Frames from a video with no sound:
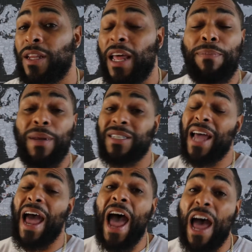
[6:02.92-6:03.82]
a lot of places I
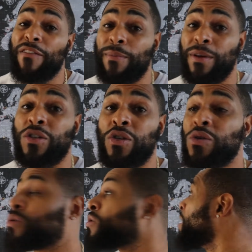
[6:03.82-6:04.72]
haven't been
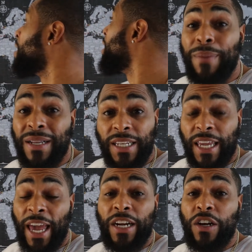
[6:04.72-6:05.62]
to. I've been to
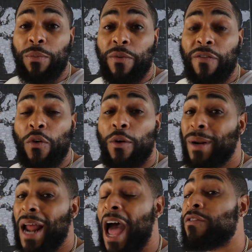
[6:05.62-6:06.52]
Canada before,
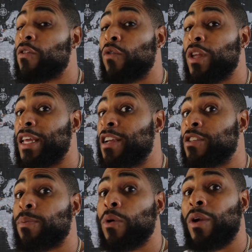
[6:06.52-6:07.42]
but I haven't really
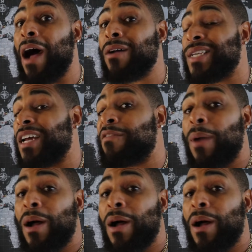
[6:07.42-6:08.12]
explored outside of